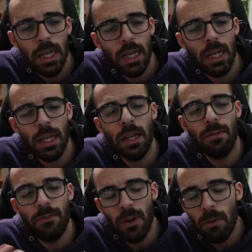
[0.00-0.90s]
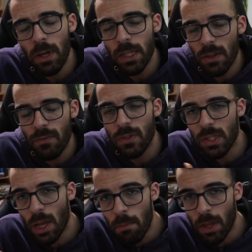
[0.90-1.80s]
and I found myself
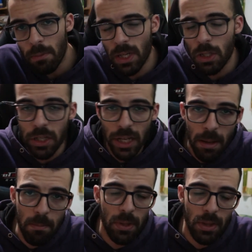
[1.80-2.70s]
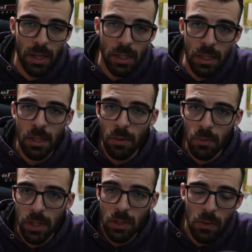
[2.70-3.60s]
sometimes actually empathizing
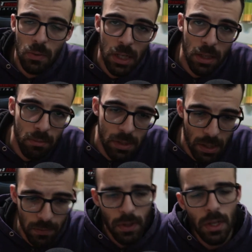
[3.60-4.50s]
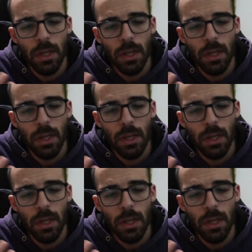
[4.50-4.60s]
with O'Neill himself.